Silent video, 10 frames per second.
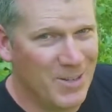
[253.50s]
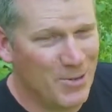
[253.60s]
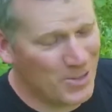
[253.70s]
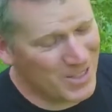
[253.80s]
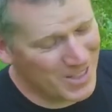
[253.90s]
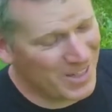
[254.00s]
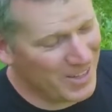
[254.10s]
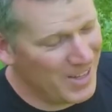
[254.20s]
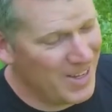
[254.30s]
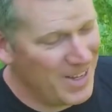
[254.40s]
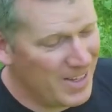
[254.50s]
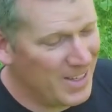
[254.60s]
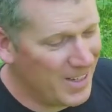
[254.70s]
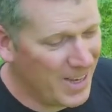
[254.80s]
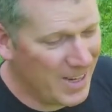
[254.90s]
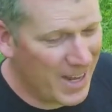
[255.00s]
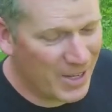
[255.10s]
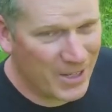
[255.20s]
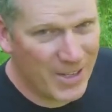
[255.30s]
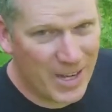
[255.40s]
which is kind of not
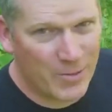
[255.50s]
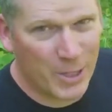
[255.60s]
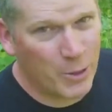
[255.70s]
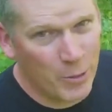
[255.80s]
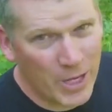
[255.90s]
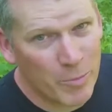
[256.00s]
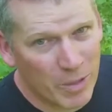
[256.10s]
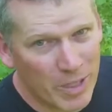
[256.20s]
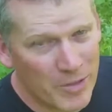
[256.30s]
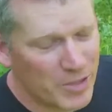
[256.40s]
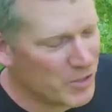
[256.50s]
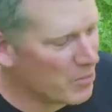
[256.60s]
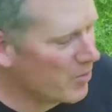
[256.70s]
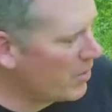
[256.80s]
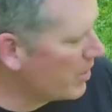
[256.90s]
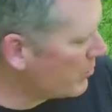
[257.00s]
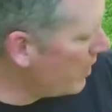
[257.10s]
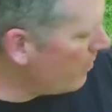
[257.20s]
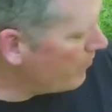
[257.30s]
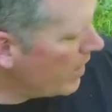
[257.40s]
a very green belief system if you ask
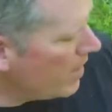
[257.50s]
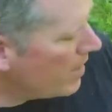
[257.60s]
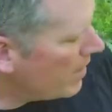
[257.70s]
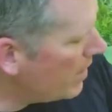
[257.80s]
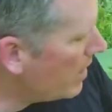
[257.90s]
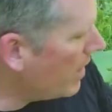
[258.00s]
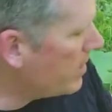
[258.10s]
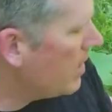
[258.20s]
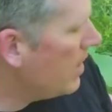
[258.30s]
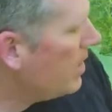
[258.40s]
me. In any case,